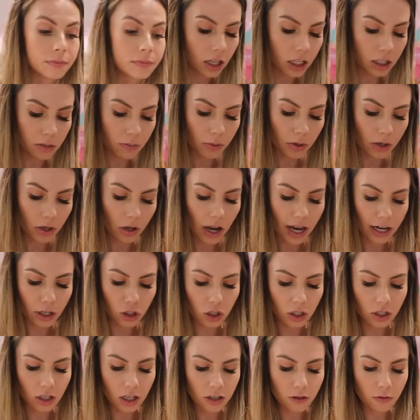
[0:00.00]
Let's
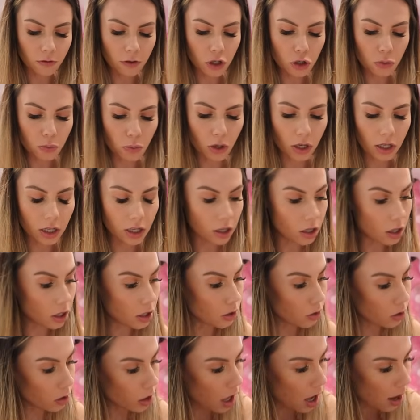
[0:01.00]
finish putting in the
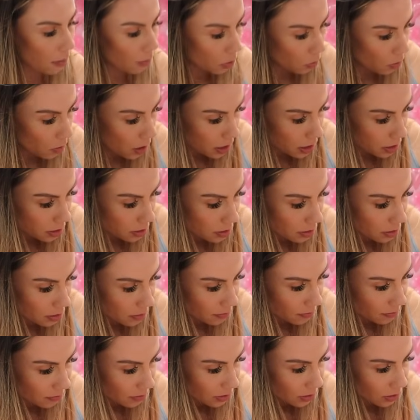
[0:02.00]
little llama ones.
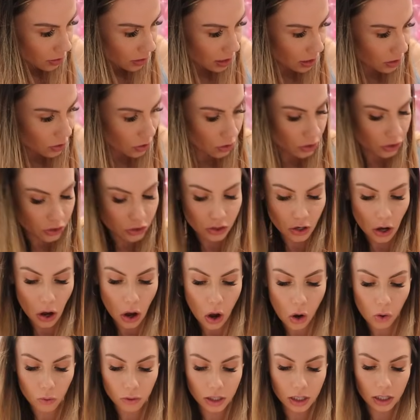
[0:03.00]
These are
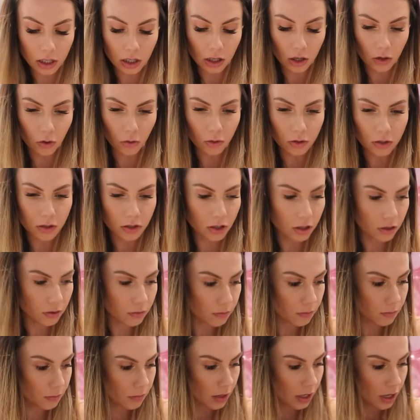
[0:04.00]
so cute.
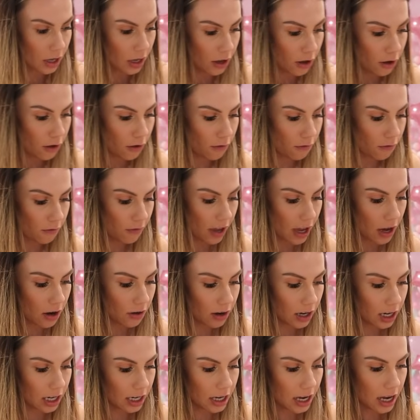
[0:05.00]

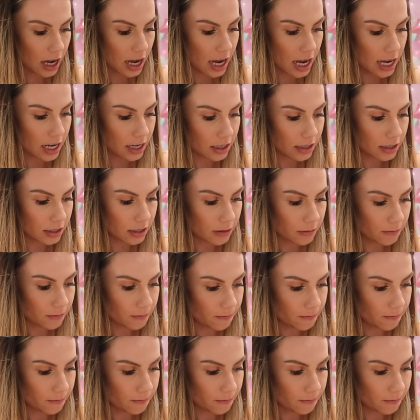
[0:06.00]
Very nice.